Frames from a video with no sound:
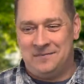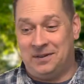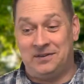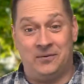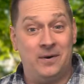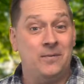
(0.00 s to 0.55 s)
but
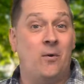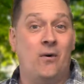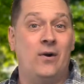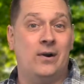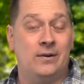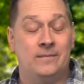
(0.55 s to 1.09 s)
the
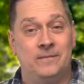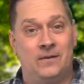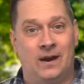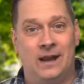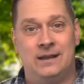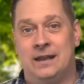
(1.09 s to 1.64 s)
reward,
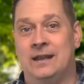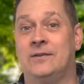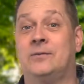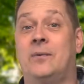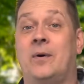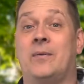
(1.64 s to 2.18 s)
right, is
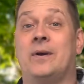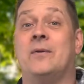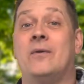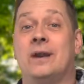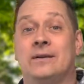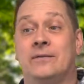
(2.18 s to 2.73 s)
what we're
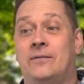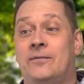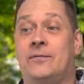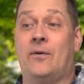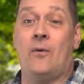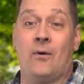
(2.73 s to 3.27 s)
going
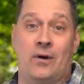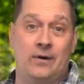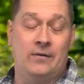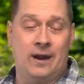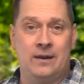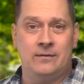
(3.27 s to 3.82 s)
for,
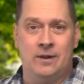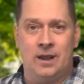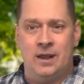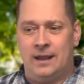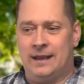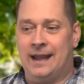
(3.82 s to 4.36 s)
right?
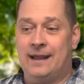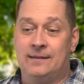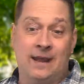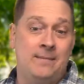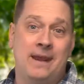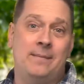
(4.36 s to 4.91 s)
And that,
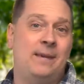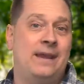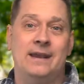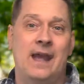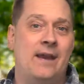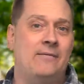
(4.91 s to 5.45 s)
that may be in
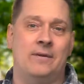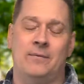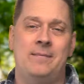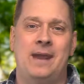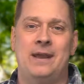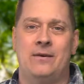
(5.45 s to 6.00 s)
heaven. We
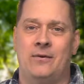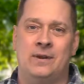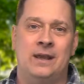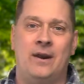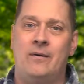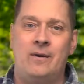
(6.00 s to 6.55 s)
may
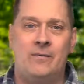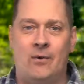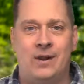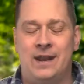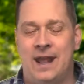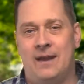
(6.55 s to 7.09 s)
get our reward
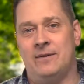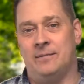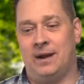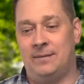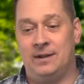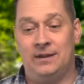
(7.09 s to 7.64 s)
in heaven, but
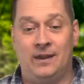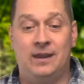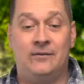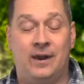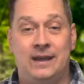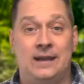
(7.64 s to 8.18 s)
I'm going to tell you
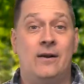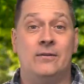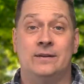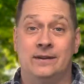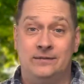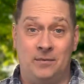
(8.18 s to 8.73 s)
right now, in
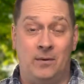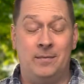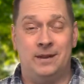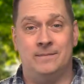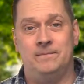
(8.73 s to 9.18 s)
this moment,